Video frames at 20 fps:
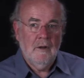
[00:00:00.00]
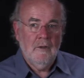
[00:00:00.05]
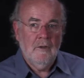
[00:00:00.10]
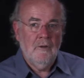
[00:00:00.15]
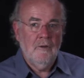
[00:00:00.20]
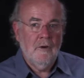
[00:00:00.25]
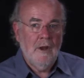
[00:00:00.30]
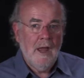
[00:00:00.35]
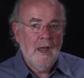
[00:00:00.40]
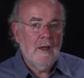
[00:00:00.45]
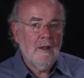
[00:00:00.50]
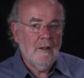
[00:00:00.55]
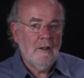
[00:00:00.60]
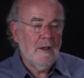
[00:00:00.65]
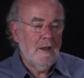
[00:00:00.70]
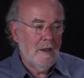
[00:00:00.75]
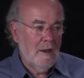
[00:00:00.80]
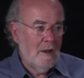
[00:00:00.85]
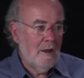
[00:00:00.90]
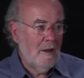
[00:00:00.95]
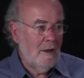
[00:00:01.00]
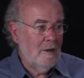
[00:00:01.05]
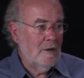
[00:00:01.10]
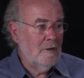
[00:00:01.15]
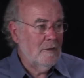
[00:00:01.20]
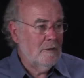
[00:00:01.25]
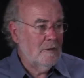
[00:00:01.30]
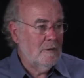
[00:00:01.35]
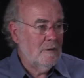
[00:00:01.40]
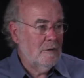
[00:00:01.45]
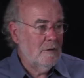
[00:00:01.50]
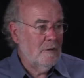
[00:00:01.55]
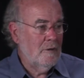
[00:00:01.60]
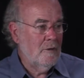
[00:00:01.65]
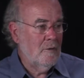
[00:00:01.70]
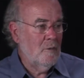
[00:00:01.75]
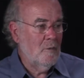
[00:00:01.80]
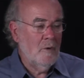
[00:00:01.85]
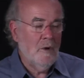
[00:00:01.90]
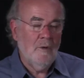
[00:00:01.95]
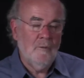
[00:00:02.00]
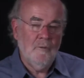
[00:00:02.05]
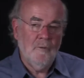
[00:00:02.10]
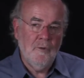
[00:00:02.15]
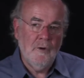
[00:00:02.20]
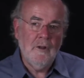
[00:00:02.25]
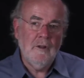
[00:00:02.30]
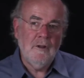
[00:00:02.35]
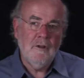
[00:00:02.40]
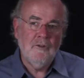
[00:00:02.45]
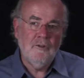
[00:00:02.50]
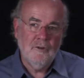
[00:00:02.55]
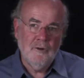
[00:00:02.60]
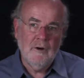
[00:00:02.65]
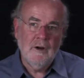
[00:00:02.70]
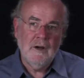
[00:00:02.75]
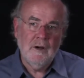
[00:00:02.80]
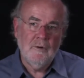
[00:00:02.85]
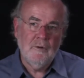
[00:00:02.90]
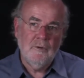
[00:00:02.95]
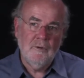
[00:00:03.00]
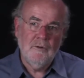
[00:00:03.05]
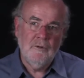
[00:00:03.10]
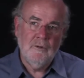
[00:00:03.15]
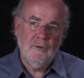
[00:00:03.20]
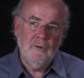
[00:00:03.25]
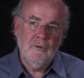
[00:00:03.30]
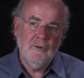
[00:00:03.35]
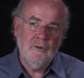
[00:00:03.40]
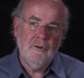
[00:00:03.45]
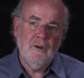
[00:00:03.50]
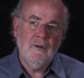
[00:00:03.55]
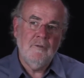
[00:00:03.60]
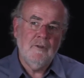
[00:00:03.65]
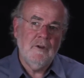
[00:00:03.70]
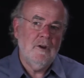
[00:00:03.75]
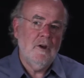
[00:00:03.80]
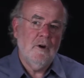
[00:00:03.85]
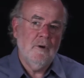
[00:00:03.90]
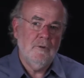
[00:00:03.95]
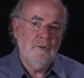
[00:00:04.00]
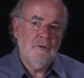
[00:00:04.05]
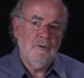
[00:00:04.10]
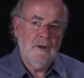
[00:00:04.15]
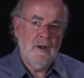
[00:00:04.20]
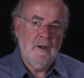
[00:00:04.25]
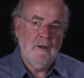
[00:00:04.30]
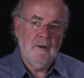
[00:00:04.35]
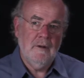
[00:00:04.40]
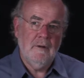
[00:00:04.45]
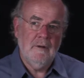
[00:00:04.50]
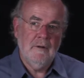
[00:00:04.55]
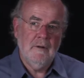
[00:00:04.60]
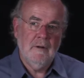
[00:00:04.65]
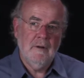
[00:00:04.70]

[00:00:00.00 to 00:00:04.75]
the reality is that we've really struggled to achieve the gold standard.